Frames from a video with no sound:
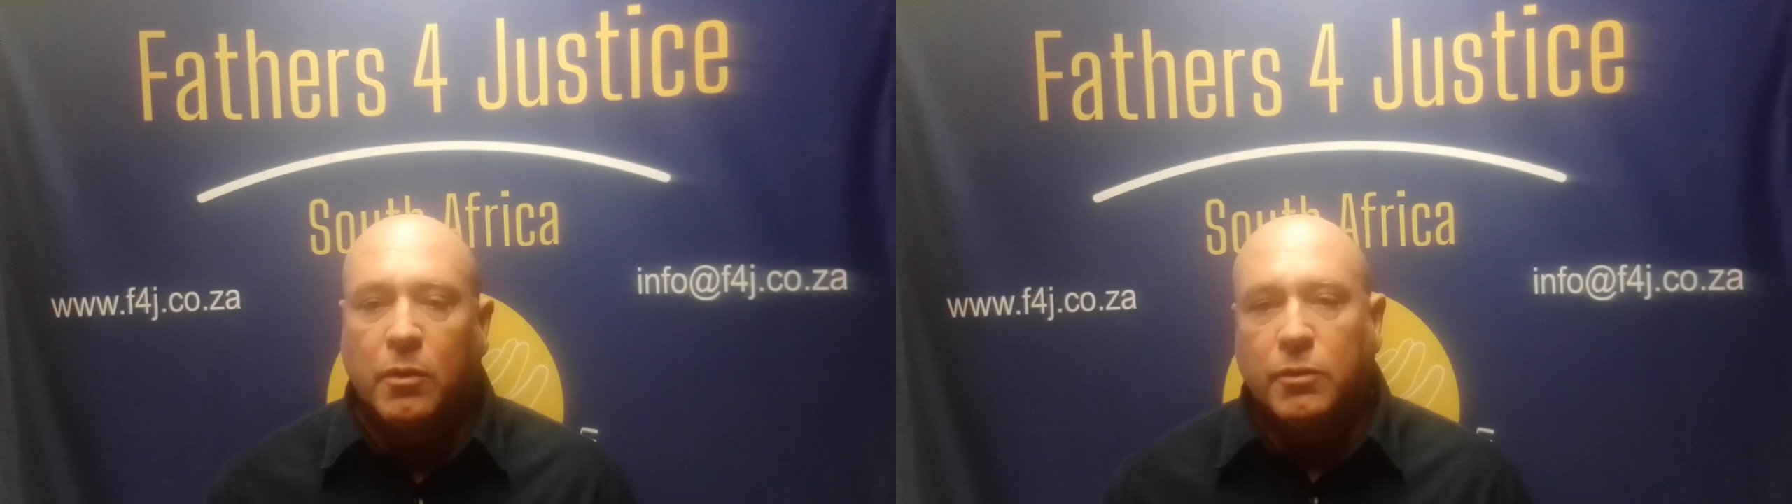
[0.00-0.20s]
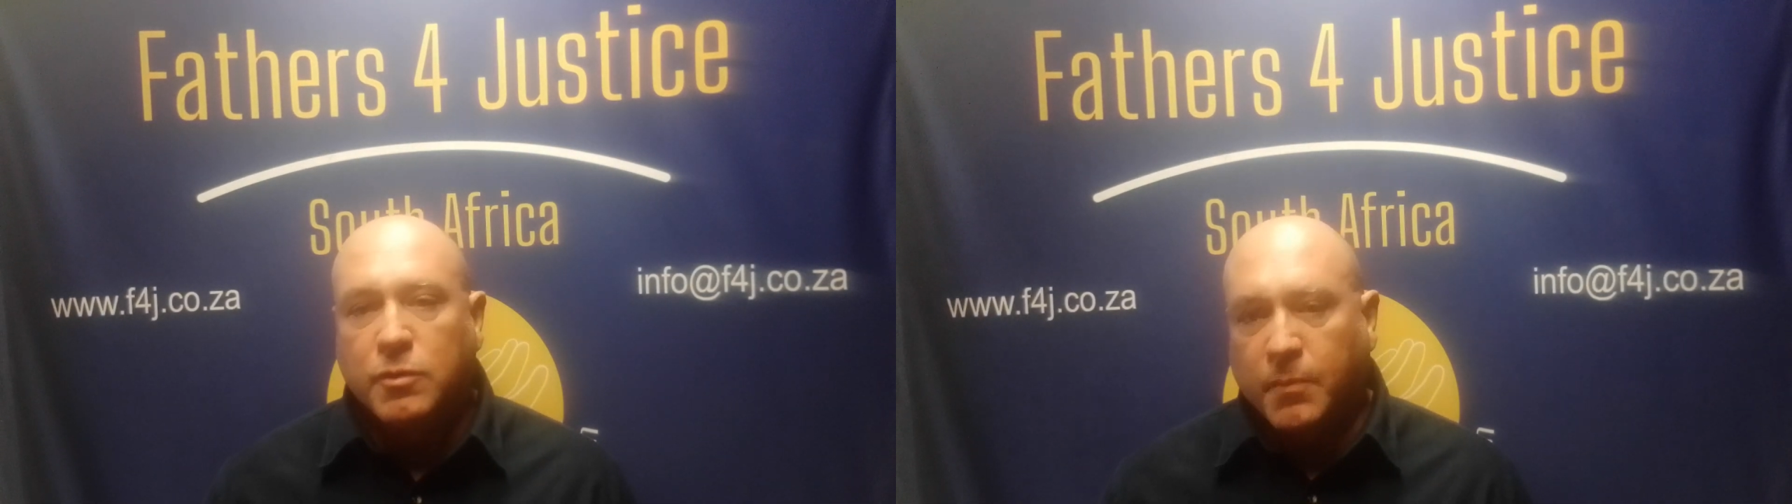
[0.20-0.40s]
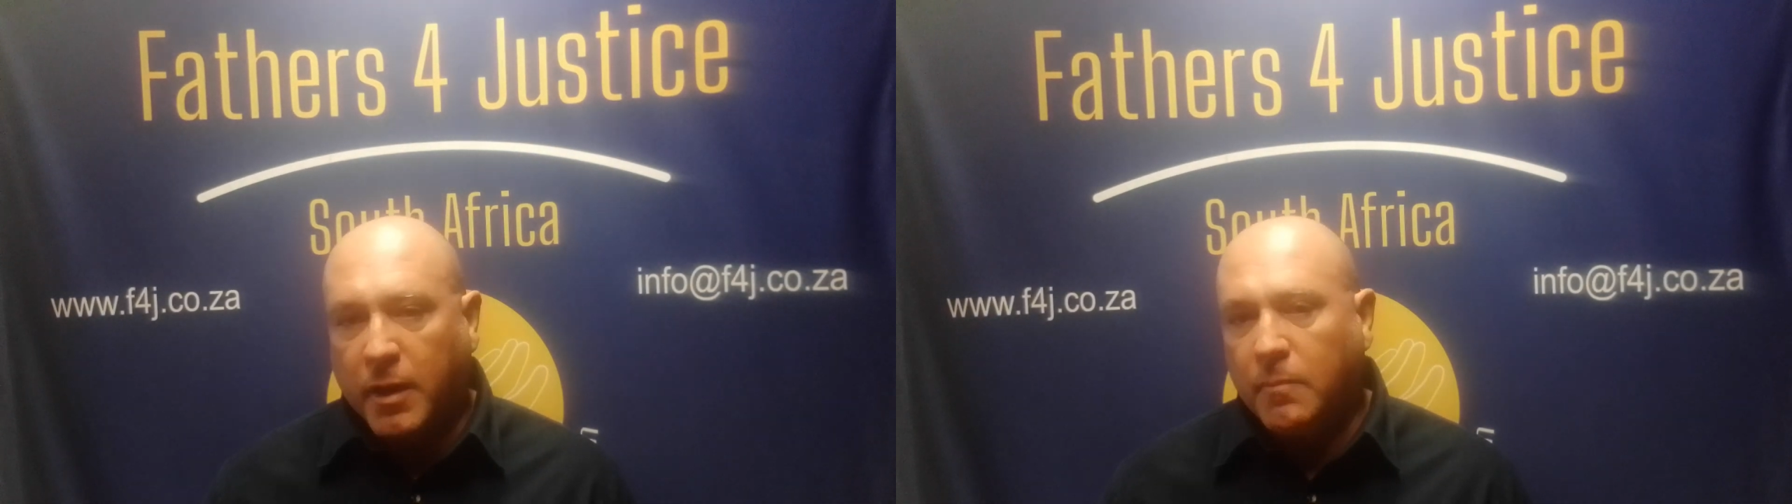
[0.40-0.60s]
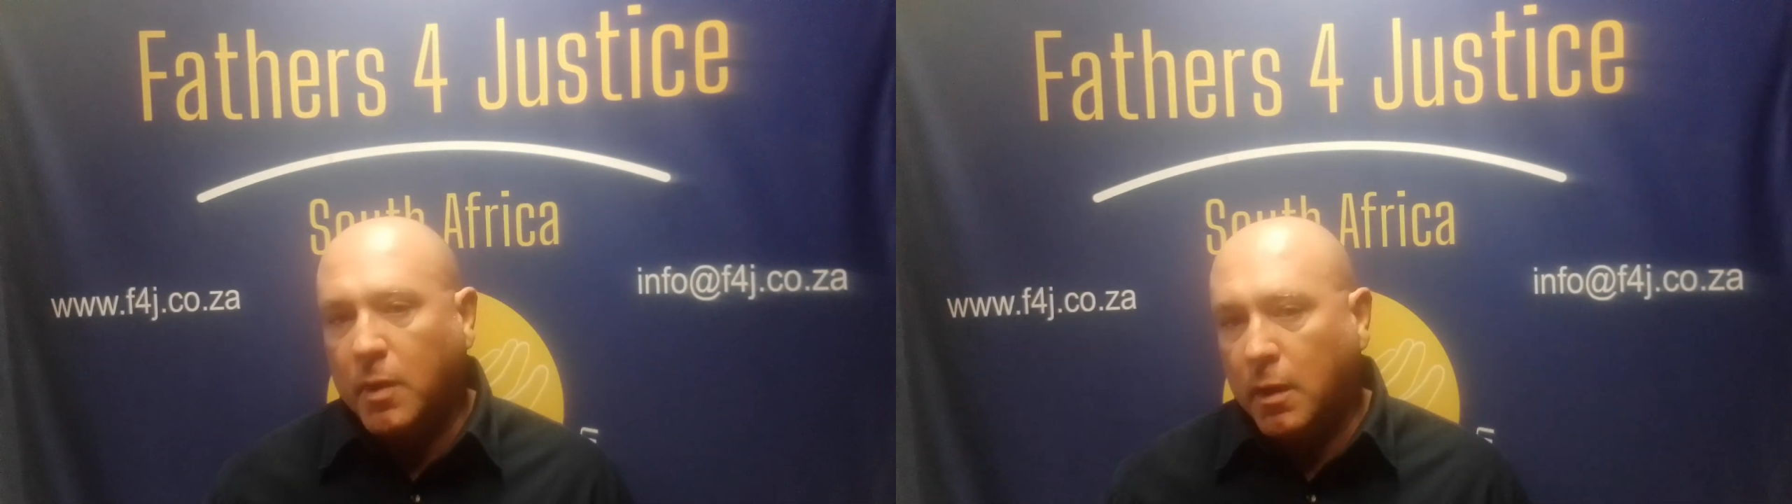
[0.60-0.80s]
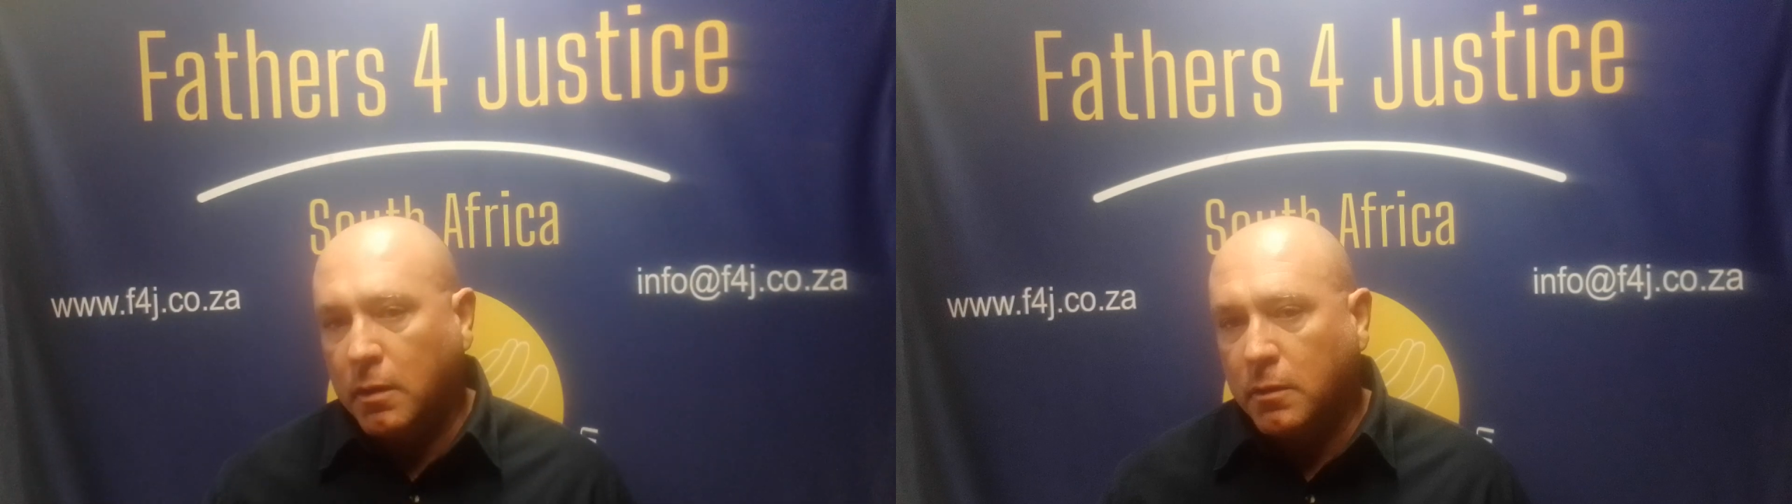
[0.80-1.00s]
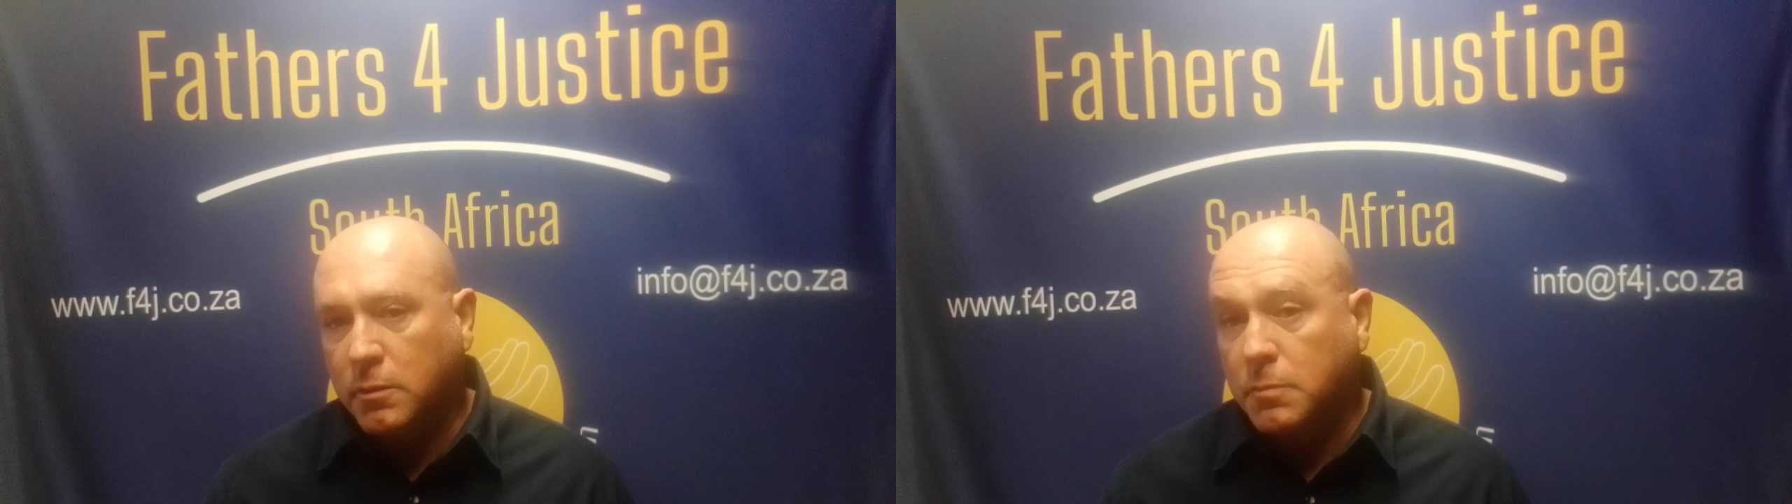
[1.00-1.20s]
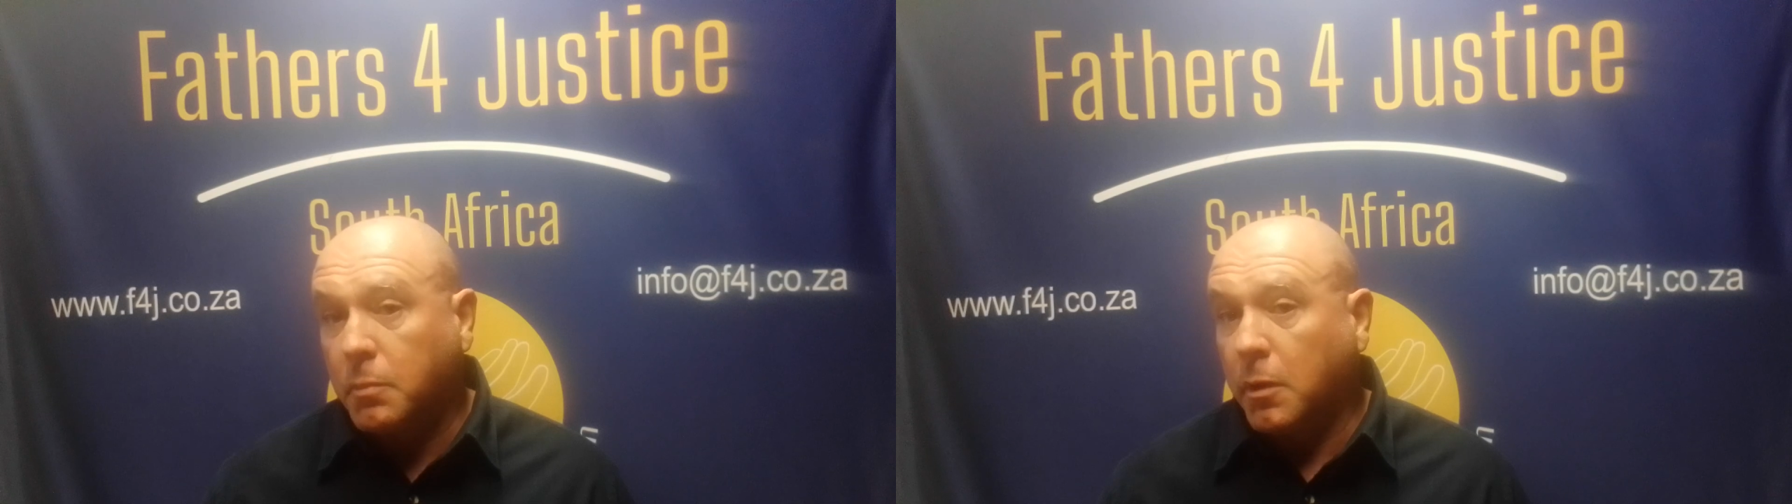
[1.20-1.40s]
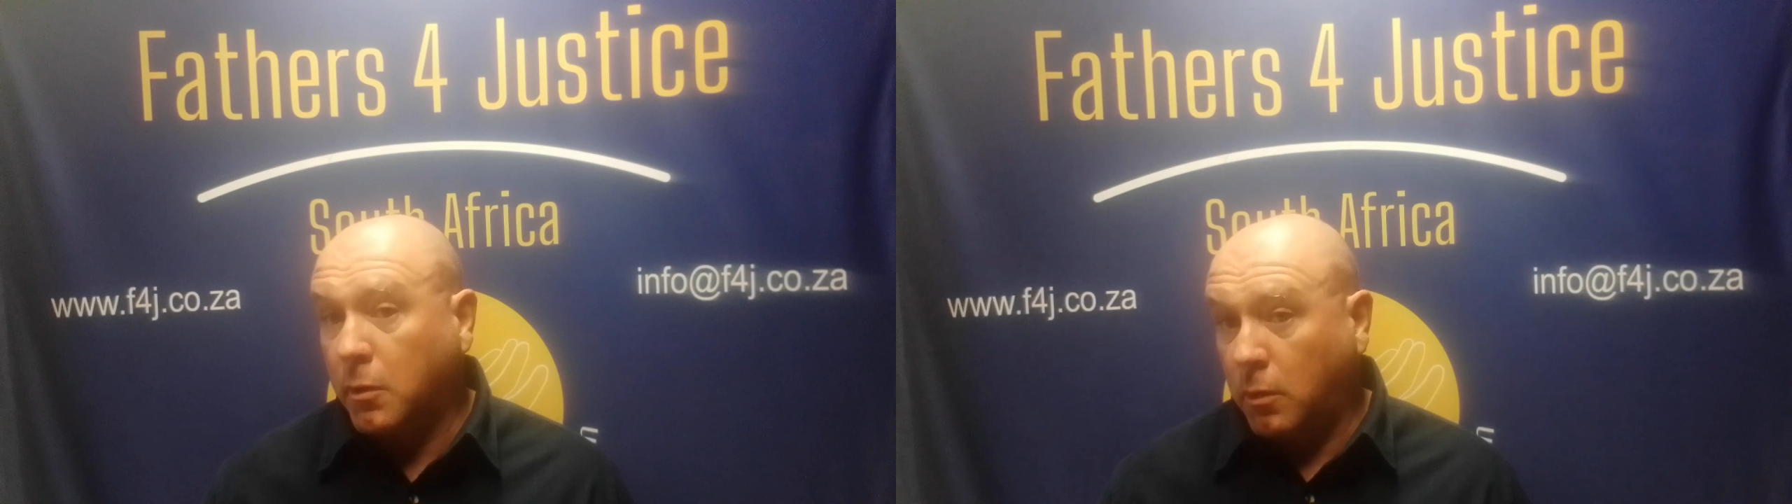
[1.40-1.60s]
to pay maintenance
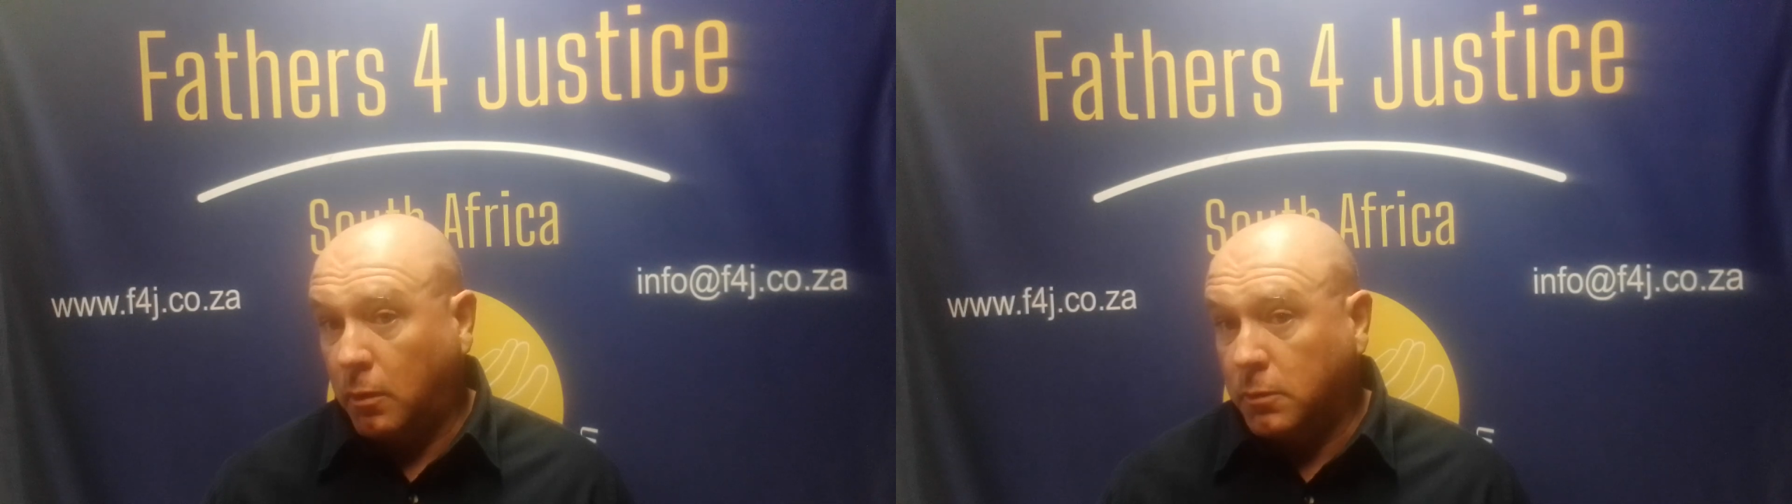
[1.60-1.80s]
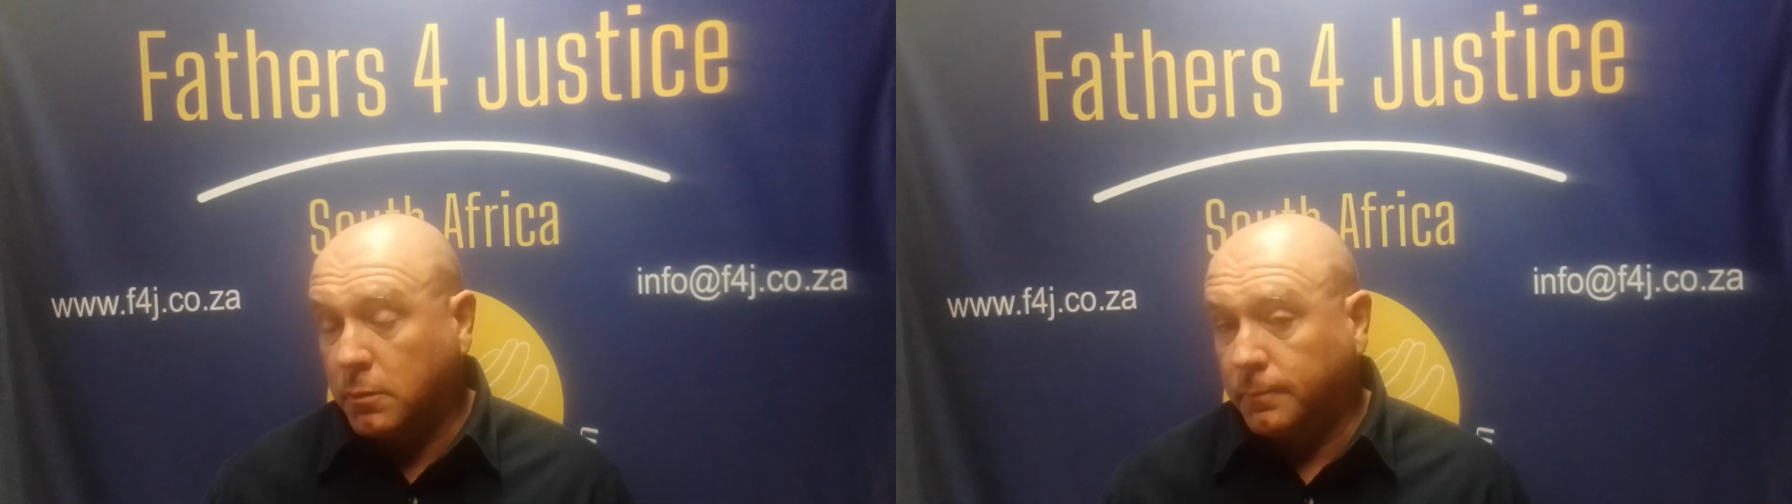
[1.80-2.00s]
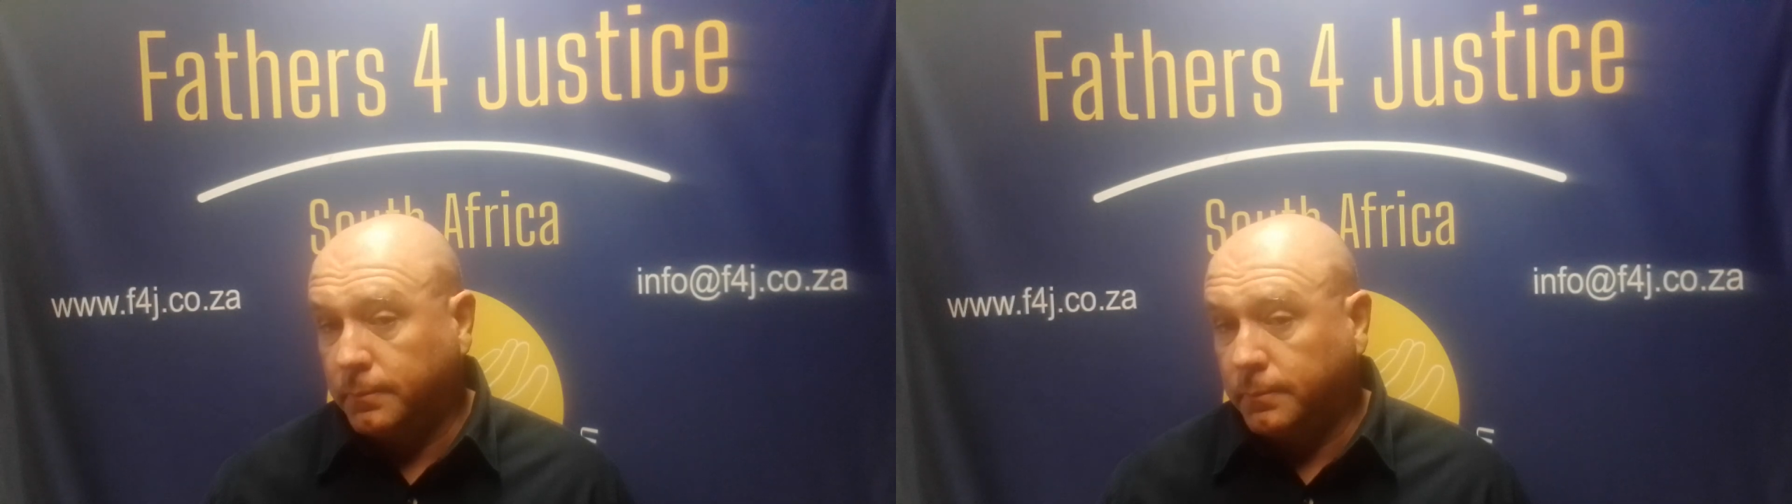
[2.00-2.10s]
but are not.